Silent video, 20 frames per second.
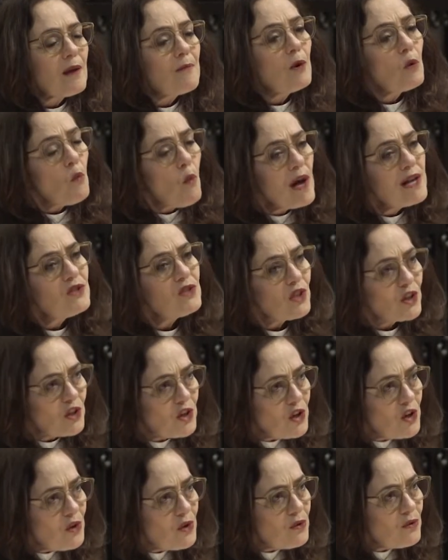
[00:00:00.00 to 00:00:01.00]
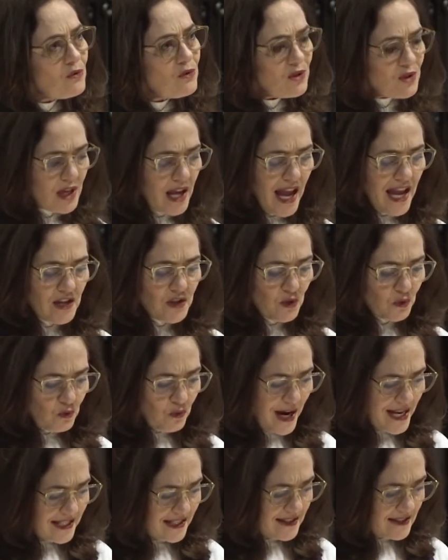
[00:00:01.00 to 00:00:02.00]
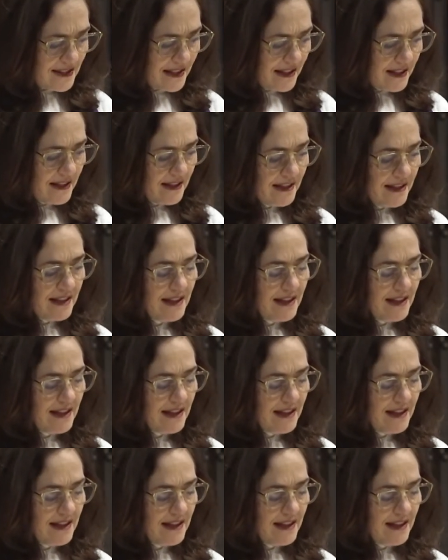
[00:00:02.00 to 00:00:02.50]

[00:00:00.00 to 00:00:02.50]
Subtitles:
but once accused and arrested,